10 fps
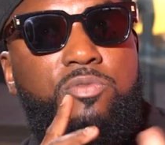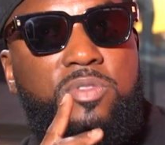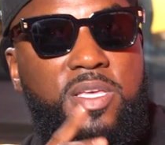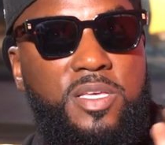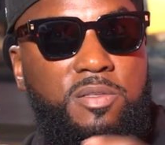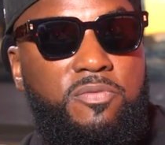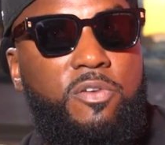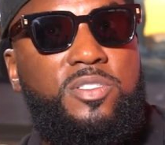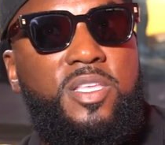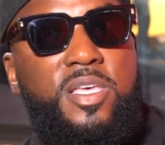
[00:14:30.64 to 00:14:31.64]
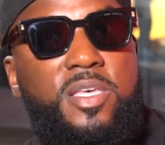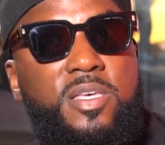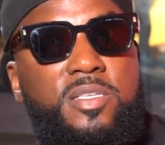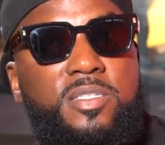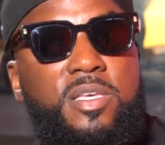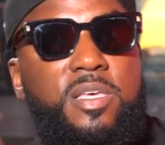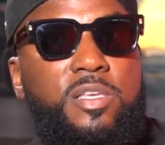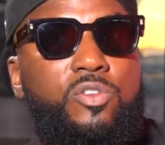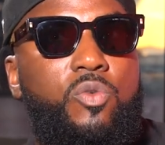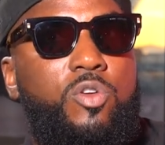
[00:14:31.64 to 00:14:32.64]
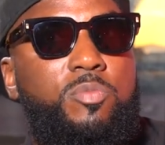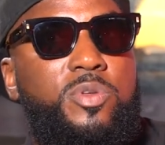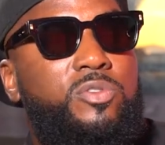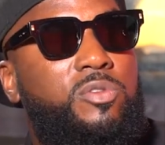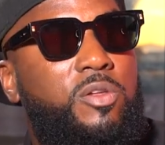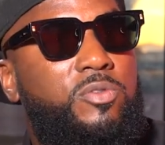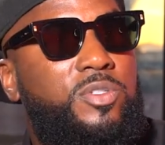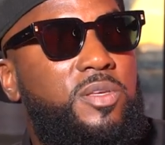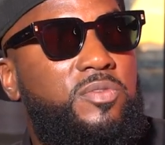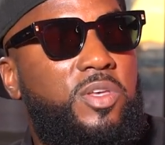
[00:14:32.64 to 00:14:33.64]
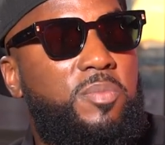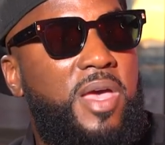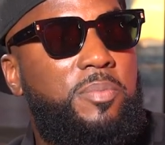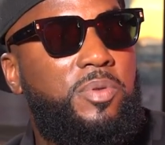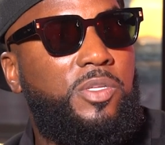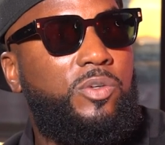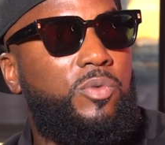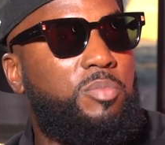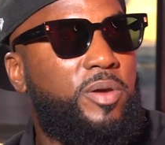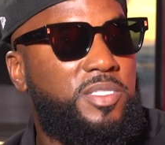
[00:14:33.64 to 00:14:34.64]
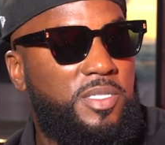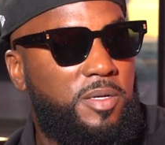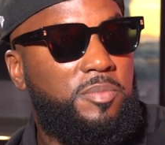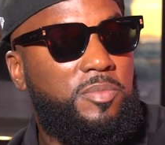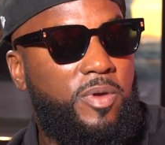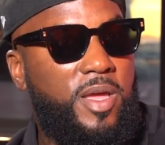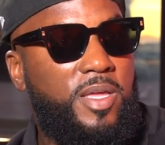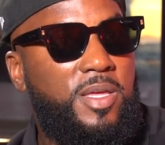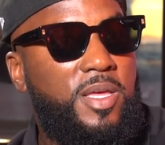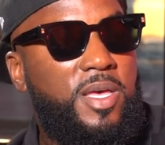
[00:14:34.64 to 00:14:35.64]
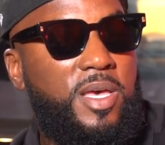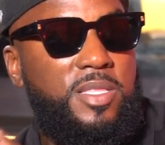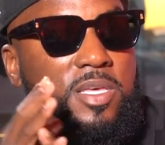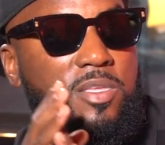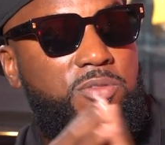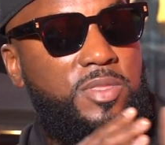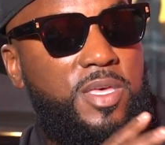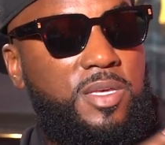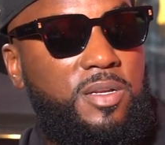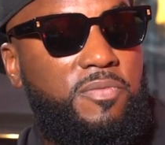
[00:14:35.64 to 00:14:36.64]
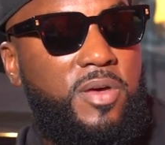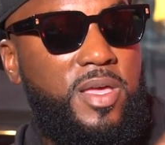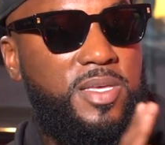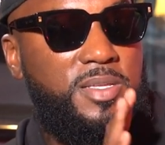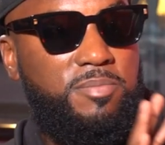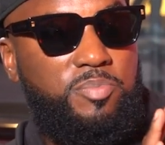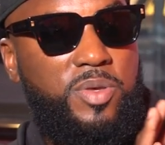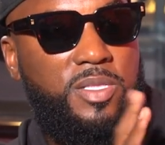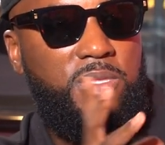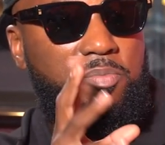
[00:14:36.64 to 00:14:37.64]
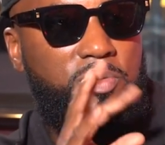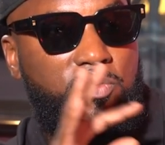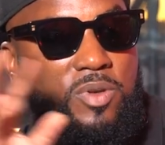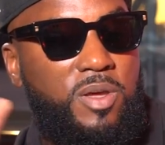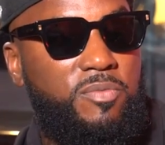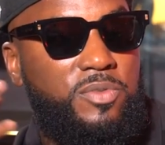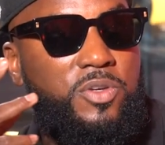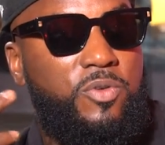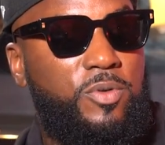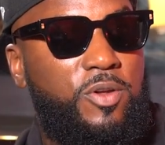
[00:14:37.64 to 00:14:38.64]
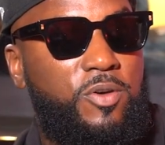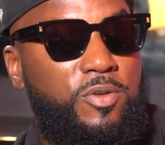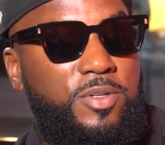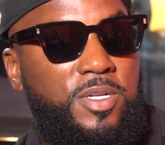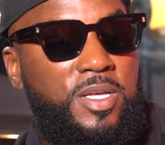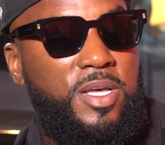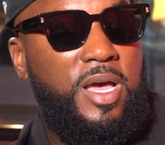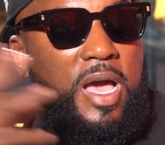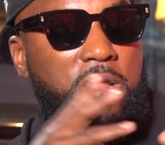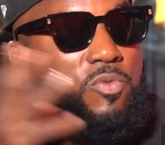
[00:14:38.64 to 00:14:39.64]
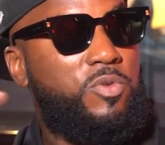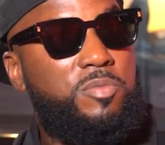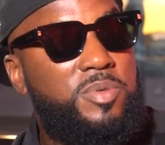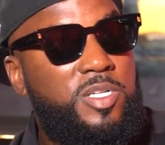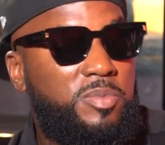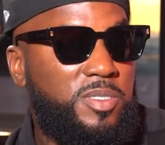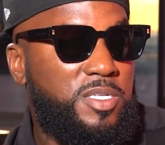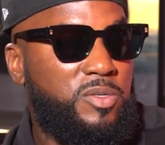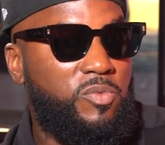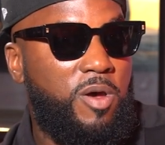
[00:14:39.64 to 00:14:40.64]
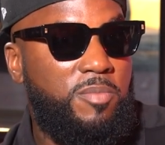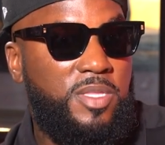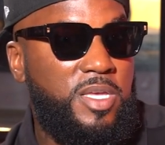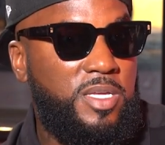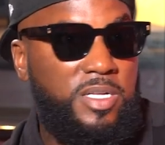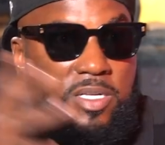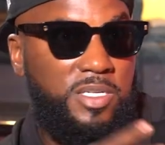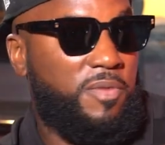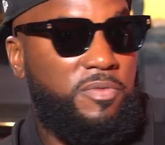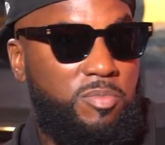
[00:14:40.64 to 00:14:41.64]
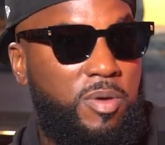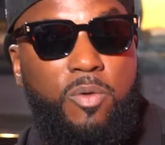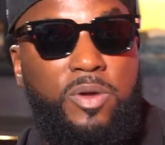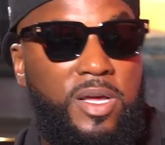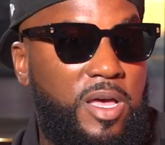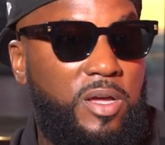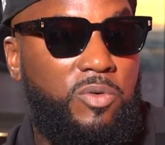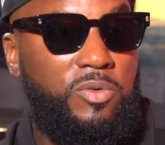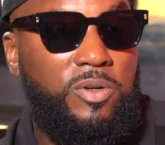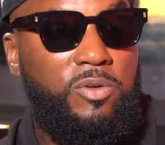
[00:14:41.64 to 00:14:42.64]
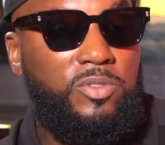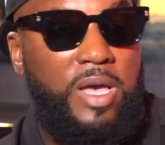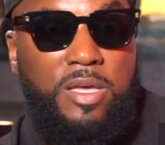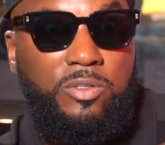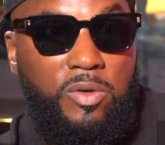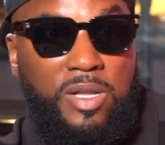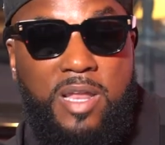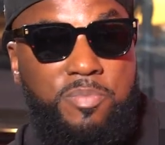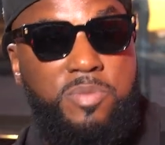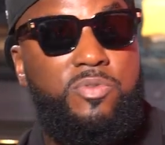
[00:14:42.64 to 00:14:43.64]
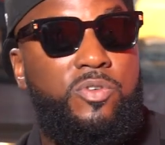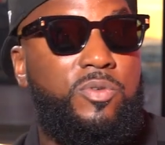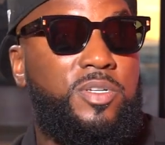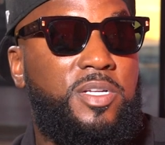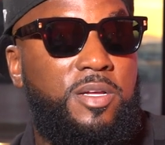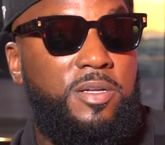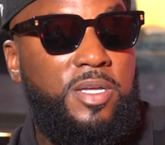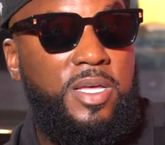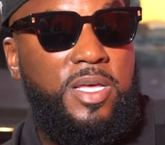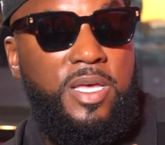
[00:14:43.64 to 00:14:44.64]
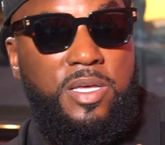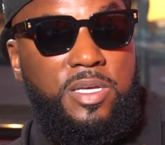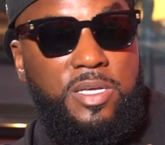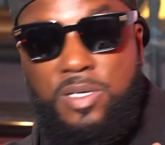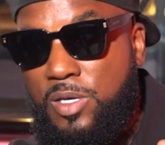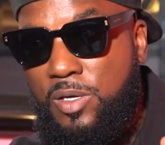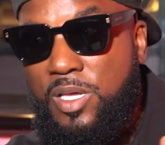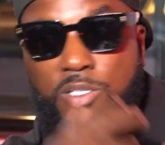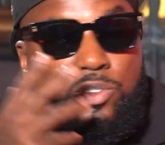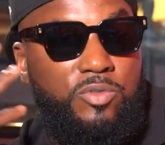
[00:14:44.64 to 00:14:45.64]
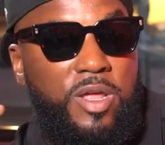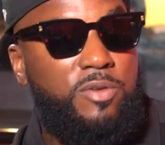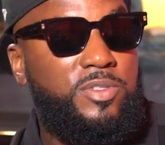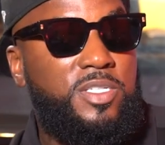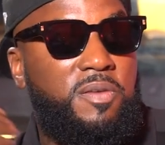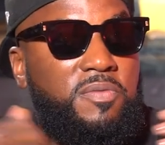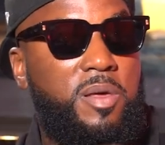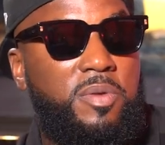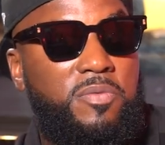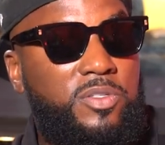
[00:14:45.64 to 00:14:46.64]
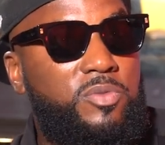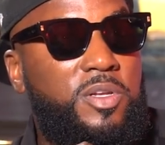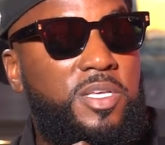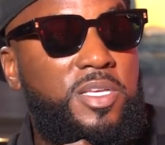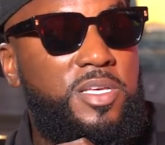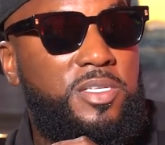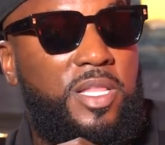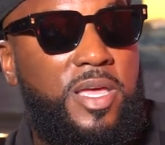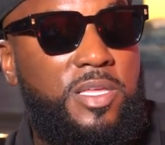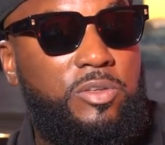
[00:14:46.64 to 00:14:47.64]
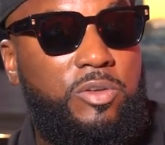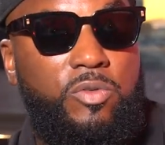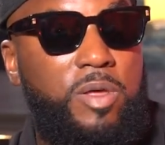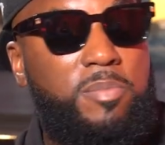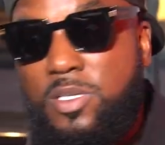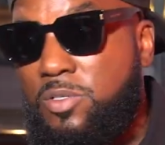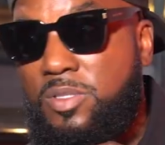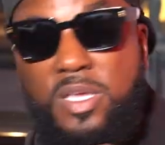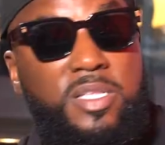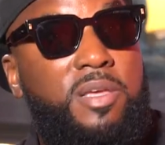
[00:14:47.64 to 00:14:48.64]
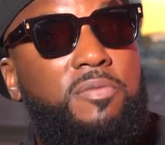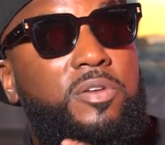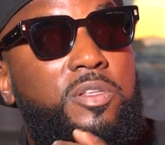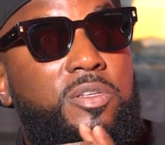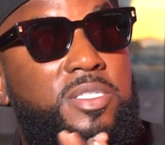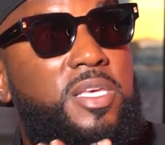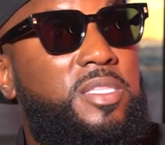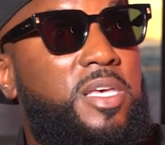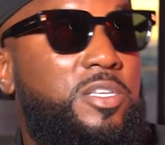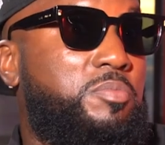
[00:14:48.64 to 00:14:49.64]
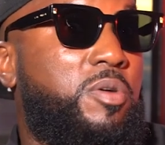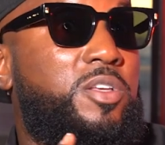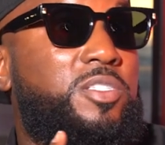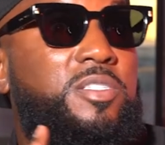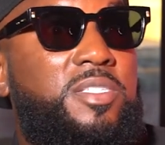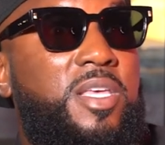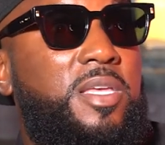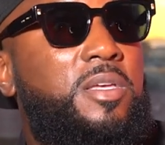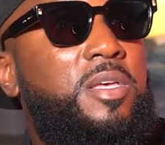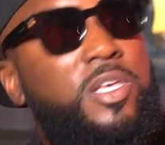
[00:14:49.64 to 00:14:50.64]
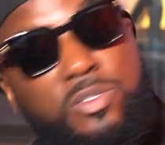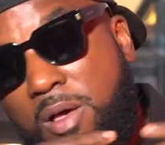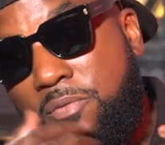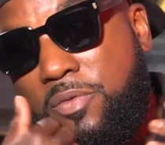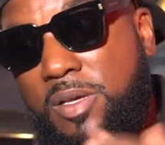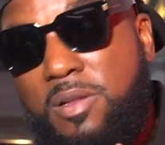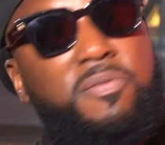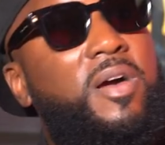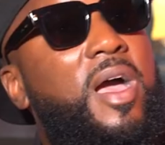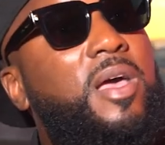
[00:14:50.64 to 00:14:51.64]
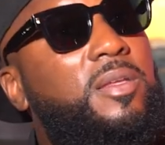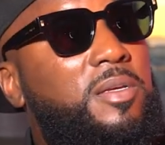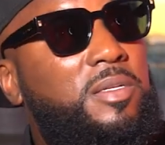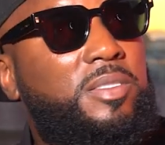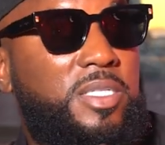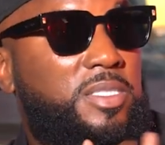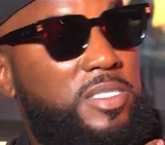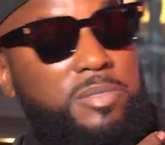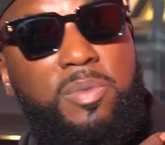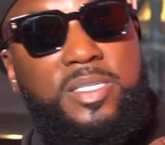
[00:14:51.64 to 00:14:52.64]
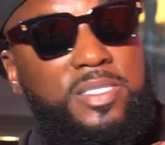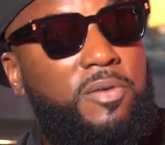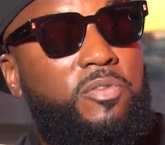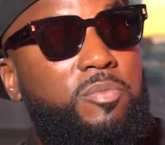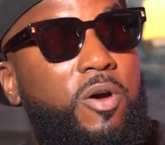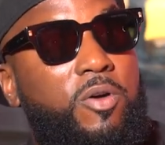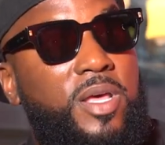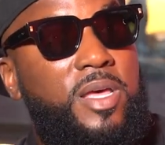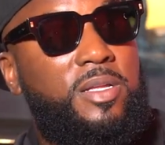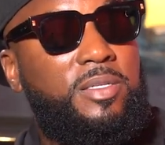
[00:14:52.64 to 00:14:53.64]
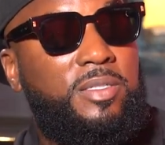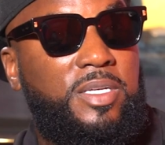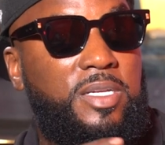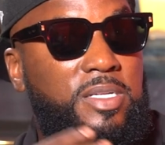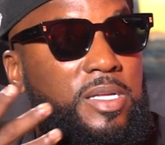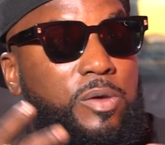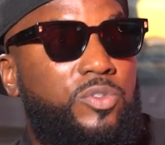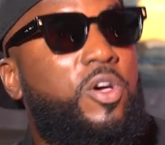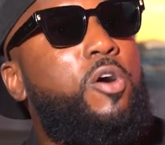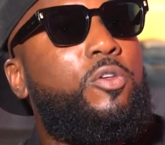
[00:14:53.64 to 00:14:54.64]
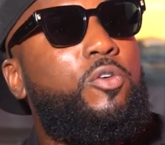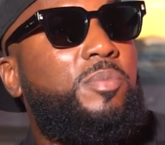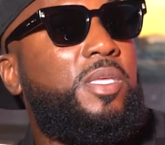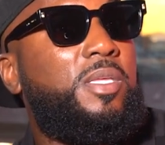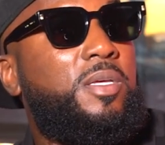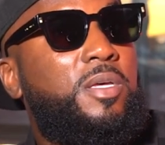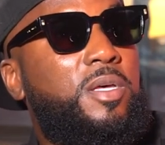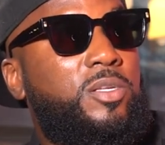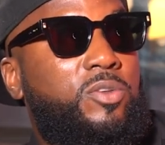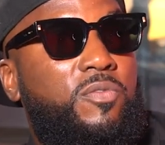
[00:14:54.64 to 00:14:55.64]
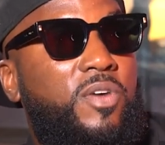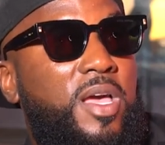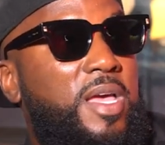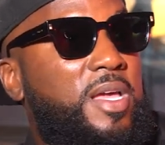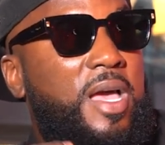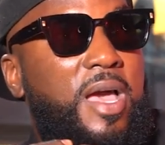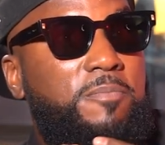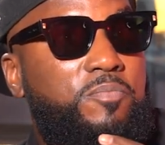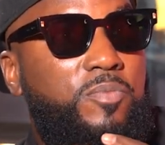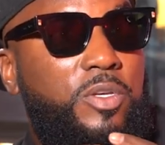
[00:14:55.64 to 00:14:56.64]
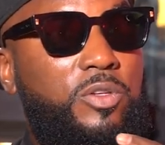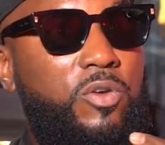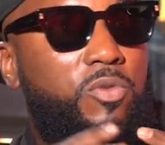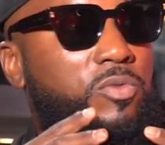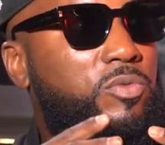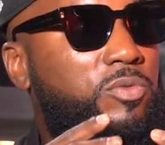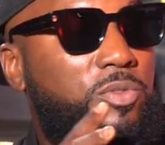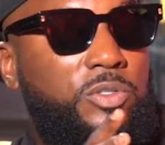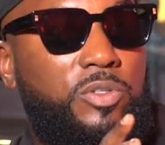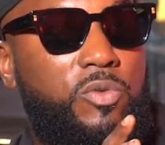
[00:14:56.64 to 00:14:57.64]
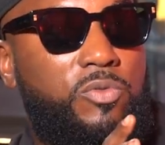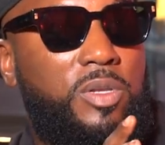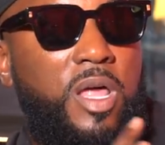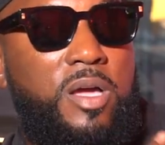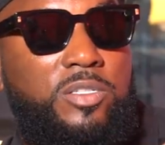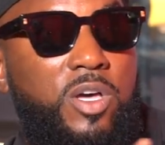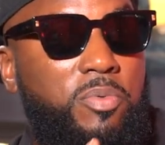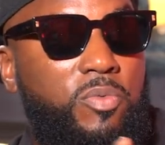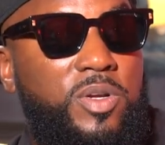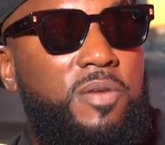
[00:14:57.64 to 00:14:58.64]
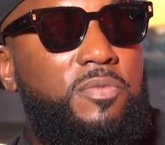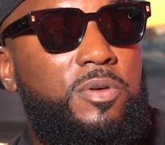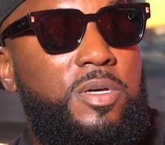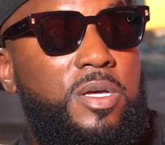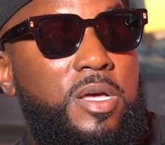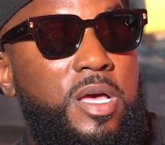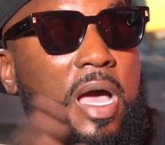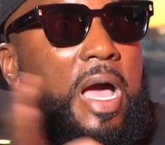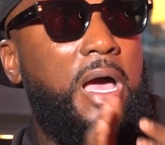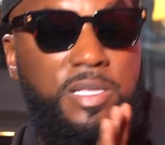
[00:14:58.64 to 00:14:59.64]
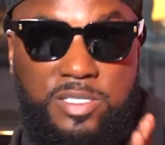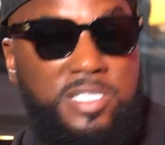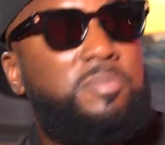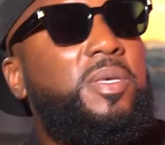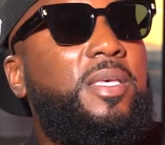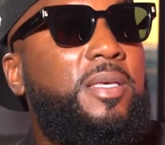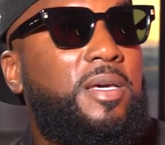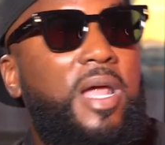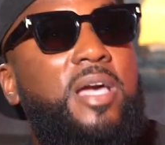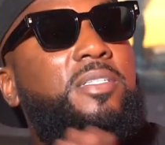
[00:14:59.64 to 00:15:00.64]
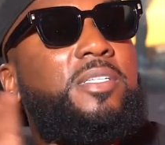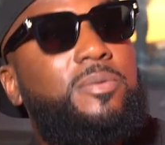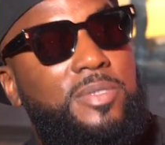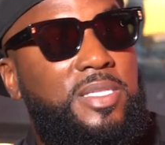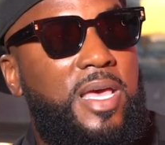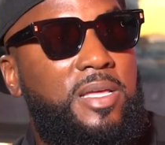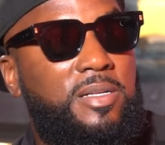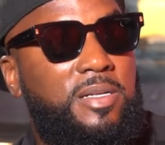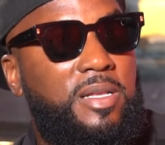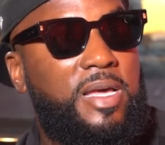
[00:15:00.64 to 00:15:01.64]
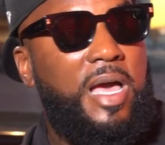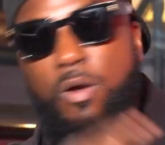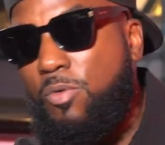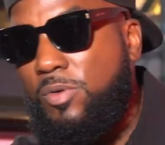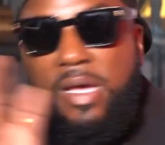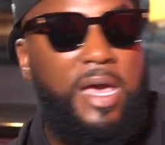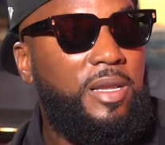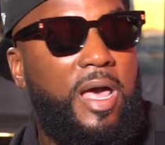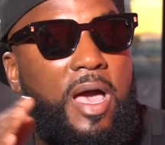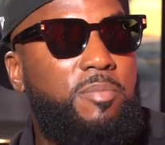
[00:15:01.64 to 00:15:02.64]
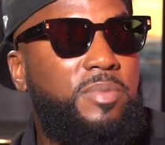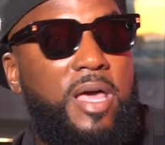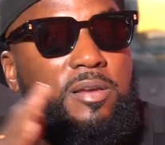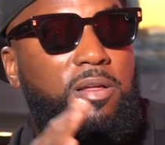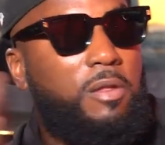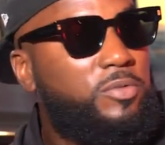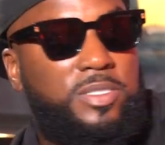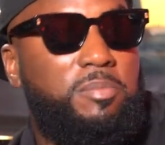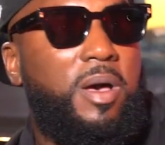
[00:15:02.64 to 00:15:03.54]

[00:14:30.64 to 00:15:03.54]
two things the first thing is you don't want to be too close if something happened to you it breaks them right yeah. and then you thinking if i get picked up in whatever's going on i don't want to be in a position where i'm thinking any different about what i got going on so I, you know a lot of people go in there it, it, hits you, you're not gonna see your family for 20 years. Like, you know, that makes you think different. And you say things you probably shouldn't say. So I figured if I distanced myself from all that, then it was all on me. Mm-hmm. So if I had got, you know, you know, locked up or whatever, it's just me, and I could deal with that. Mm-hmm. Like I don't got, I'm not close to